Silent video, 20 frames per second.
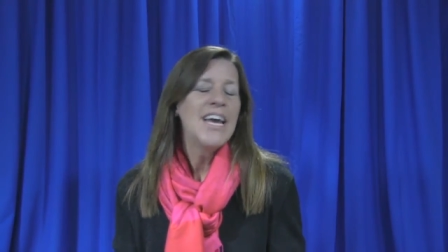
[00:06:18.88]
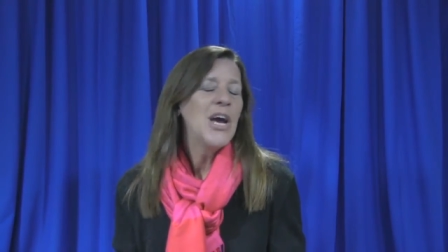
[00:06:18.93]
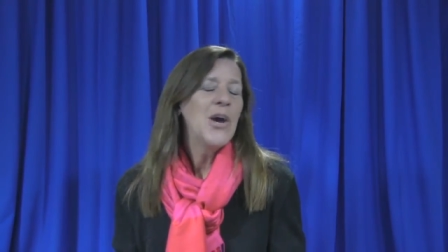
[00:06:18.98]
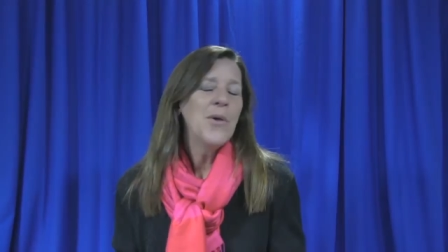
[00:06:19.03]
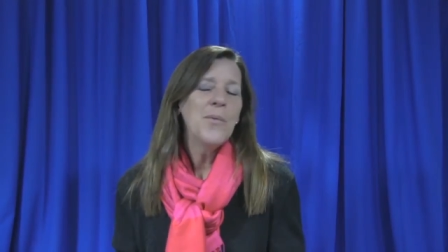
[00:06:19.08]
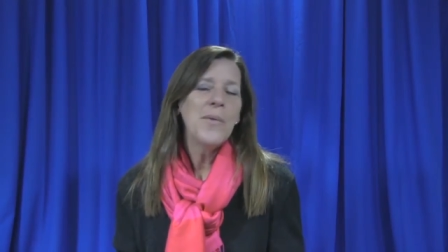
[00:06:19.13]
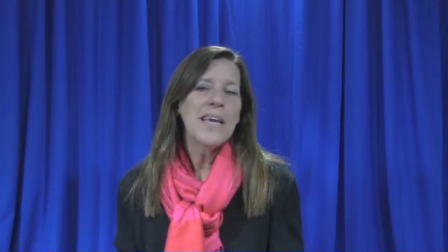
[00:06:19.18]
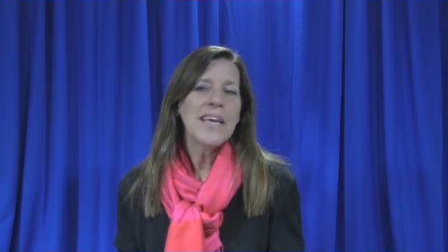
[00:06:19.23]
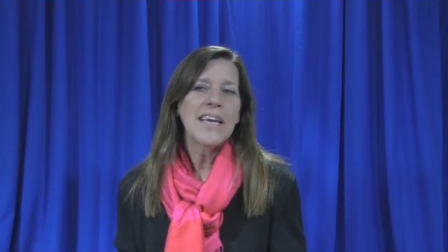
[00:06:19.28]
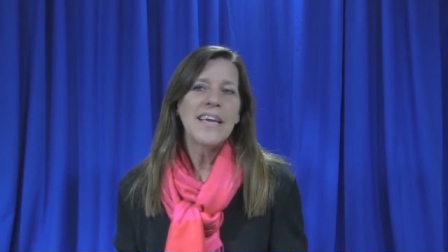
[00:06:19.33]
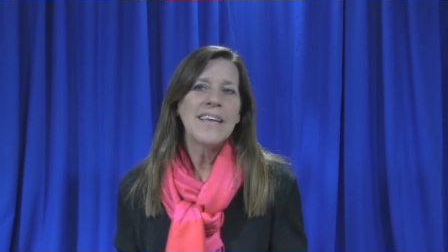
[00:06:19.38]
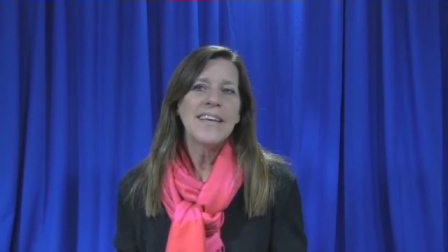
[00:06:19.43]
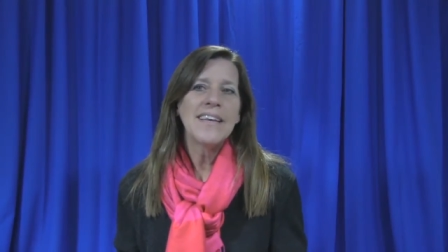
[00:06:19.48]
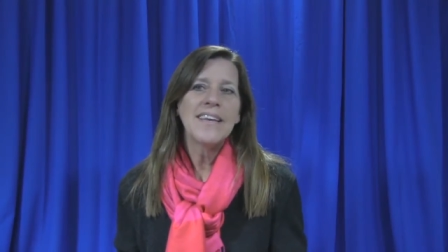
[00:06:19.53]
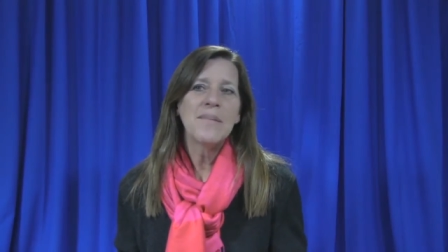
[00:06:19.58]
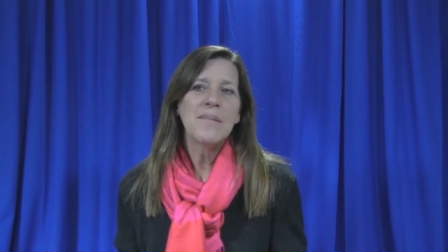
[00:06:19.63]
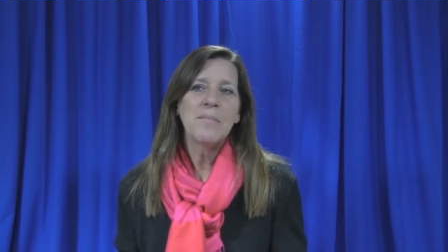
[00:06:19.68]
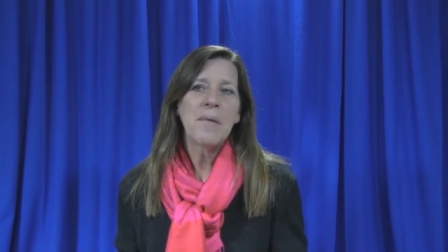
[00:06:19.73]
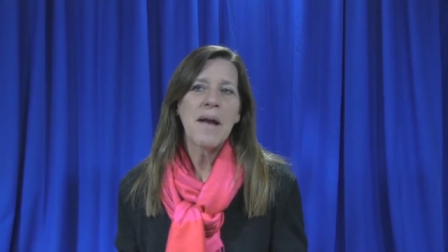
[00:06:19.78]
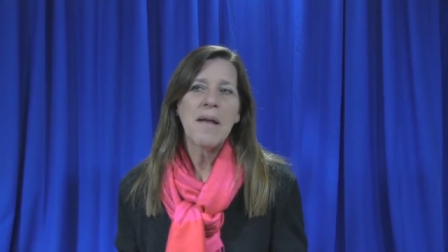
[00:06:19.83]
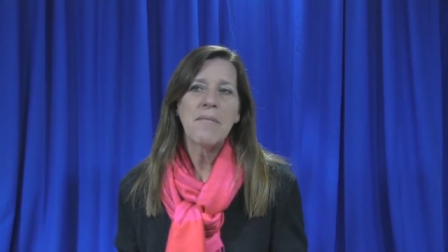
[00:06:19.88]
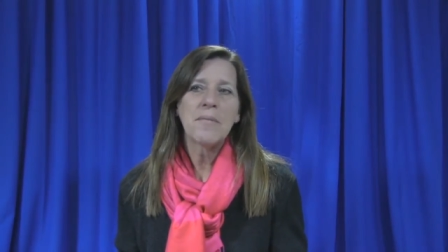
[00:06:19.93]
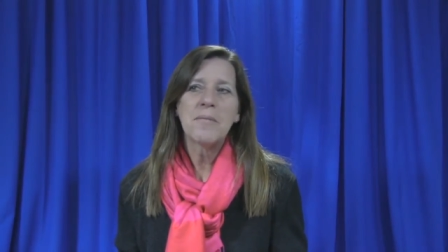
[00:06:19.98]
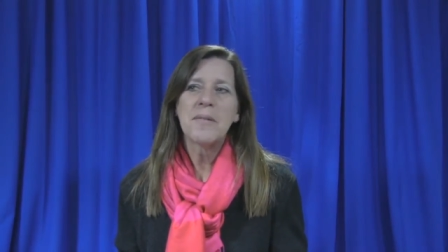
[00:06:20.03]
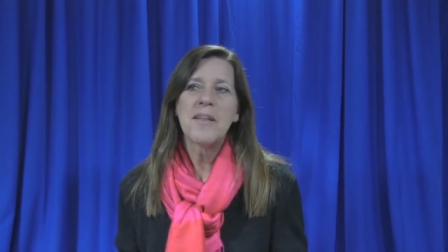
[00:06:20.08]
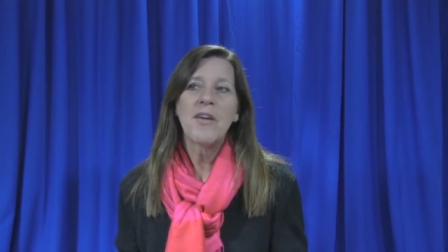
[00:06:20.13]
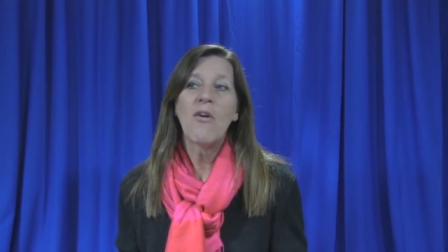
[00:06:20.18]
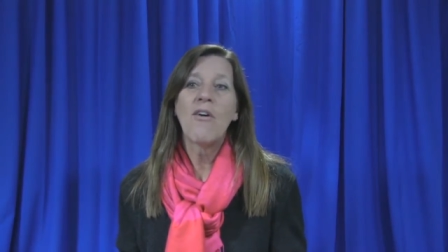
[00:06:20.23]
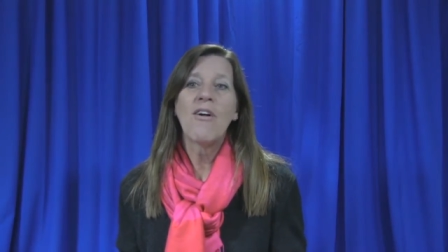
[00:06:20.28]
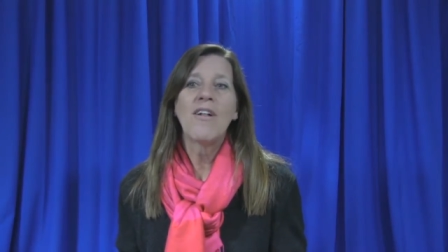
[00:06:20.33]
We can
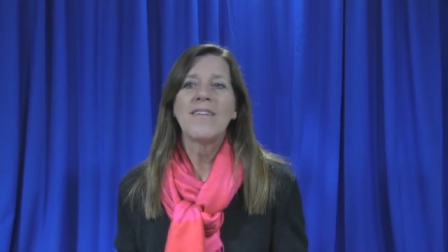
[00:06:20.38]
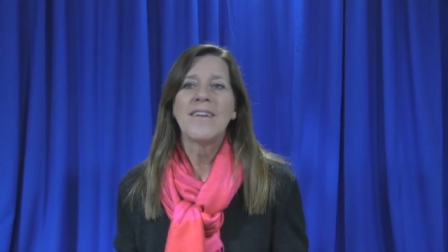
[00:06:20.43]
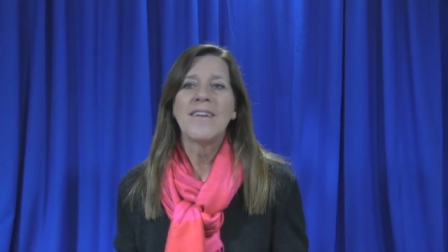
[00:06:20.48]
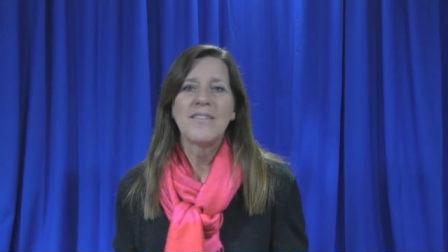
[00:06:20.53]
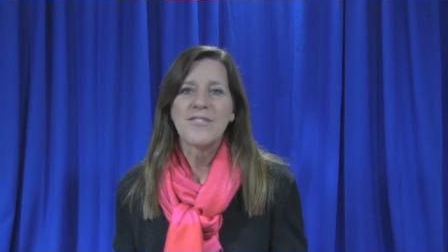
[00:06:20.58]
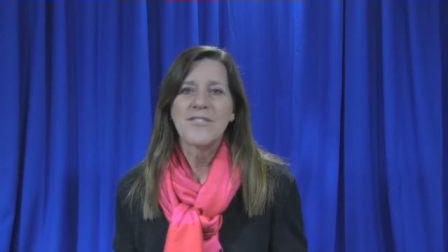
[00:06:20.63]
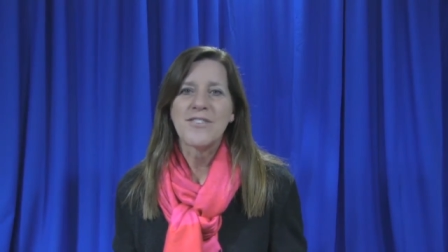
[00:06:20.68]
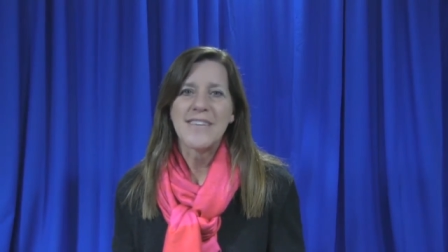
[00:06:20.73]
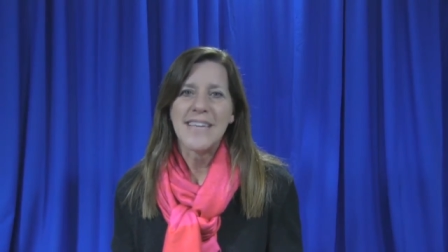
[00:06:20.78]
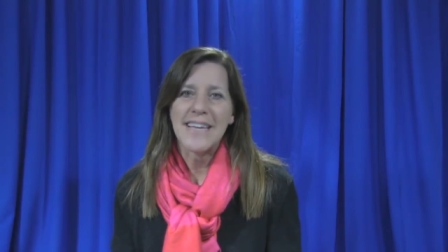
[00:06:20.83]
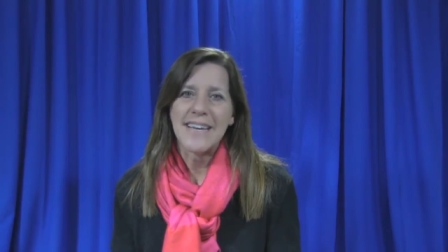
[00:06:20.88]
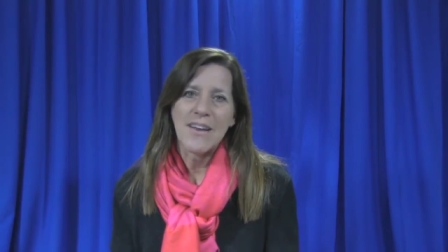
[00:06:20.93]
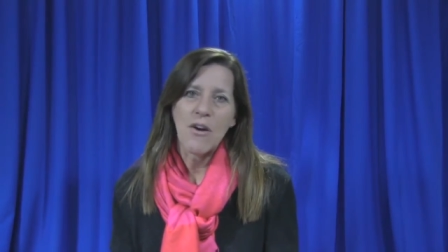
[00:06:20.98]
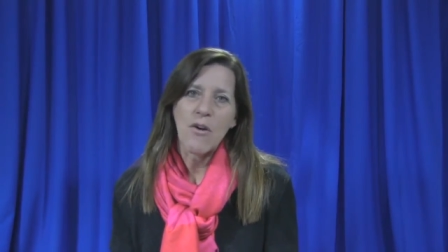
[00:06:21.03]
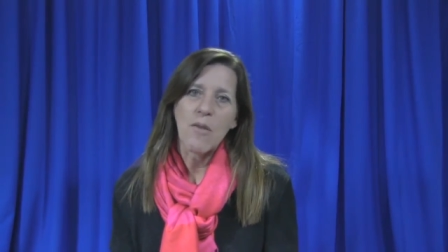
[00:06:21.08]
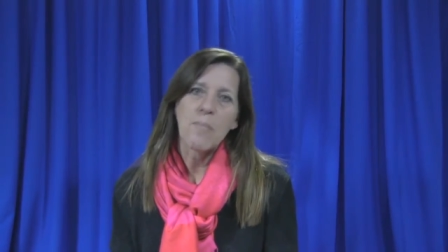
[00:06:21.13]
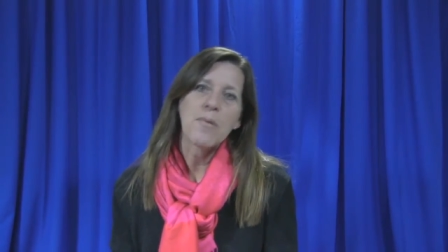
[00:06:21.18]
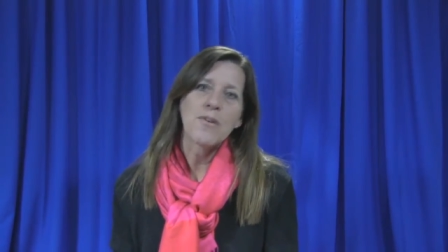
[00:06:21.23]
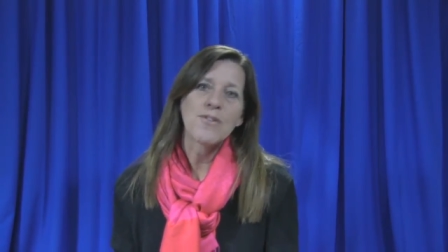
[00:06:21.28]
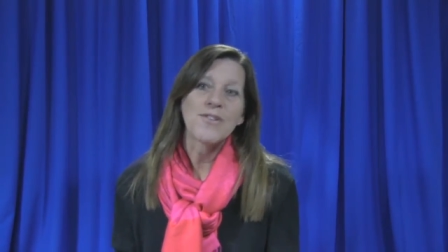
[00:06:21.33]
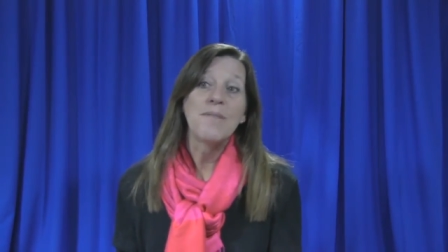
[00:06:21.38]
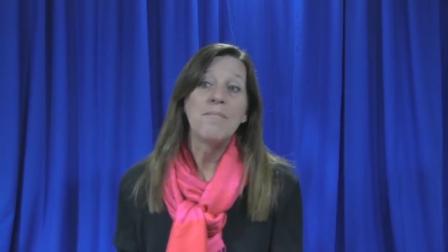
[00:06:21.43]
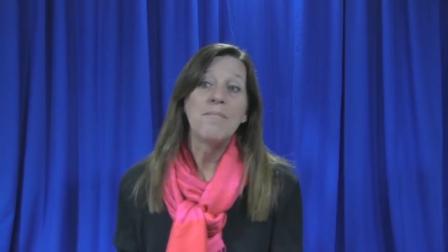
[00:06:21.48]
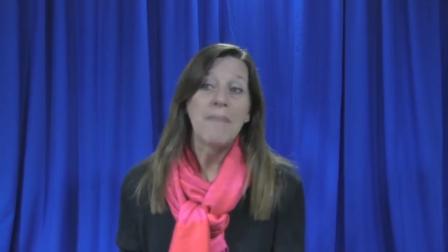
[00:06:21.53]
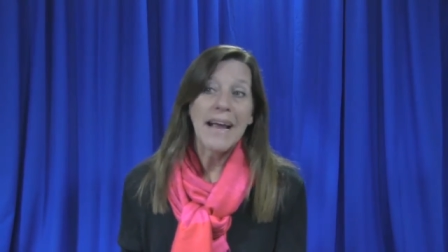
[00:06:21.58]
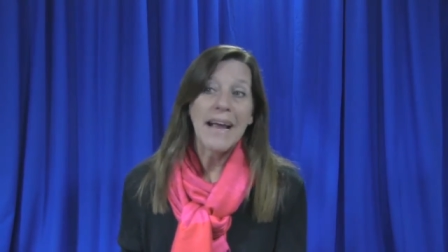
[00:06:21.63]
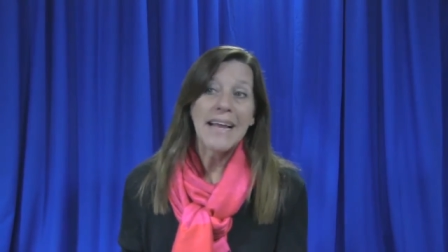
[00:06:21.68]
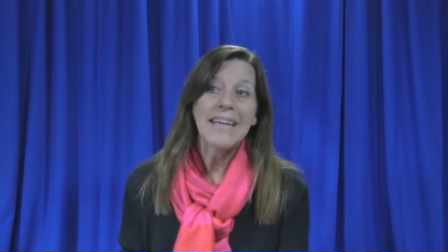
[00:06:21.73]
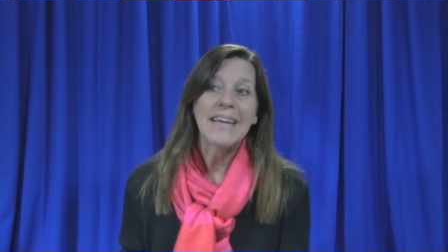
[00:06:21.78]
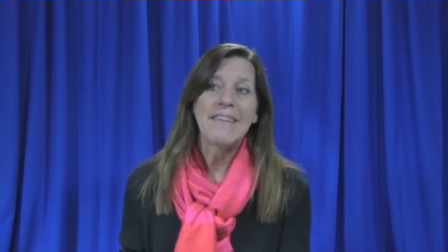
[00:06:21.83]
probably all understand how a person
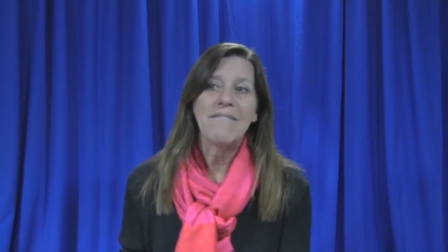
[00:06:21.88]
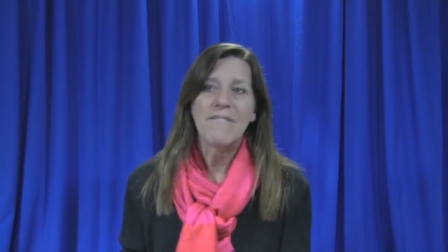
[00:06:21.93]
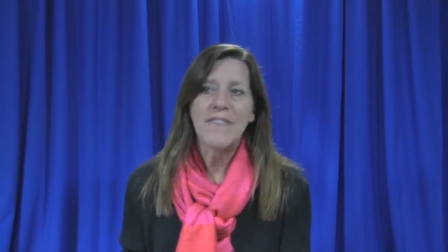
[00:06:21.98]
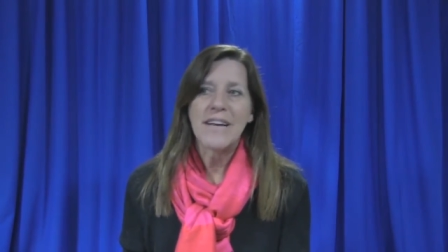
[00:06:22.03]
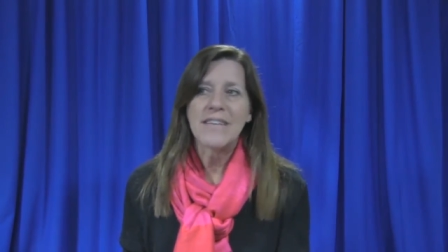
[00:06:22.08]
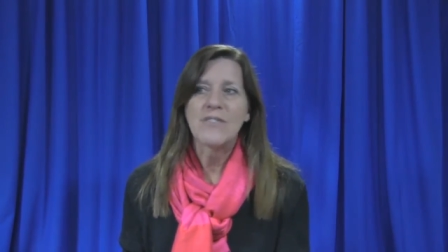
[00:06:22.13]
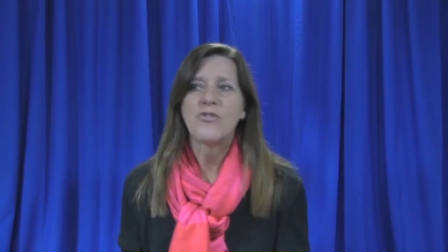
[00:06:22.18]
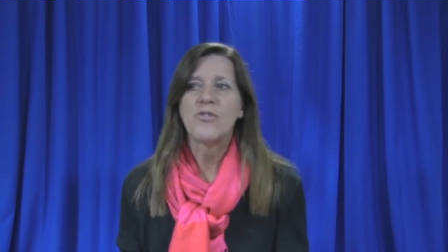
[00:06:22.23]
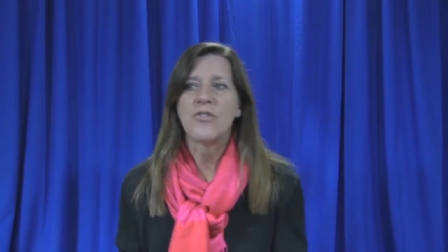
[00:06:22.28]
might confess